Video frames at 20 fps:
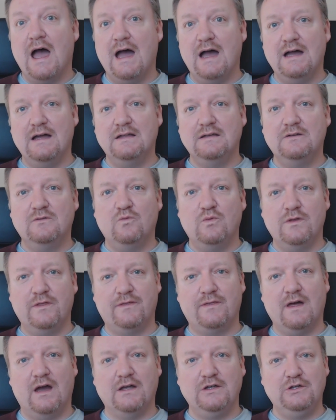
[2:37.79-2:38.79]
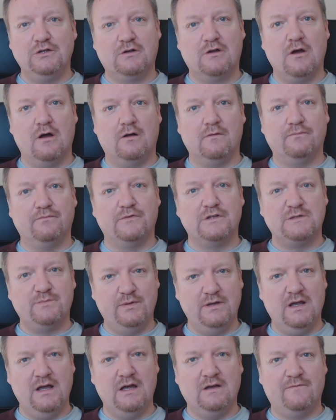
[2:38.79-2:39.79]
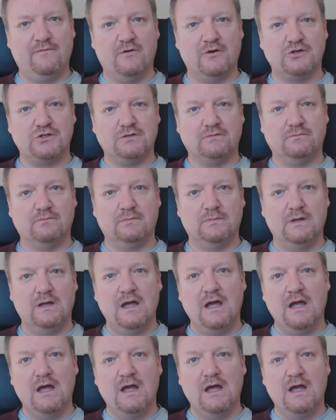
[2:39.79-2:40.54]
and with that you got the Spearhead version.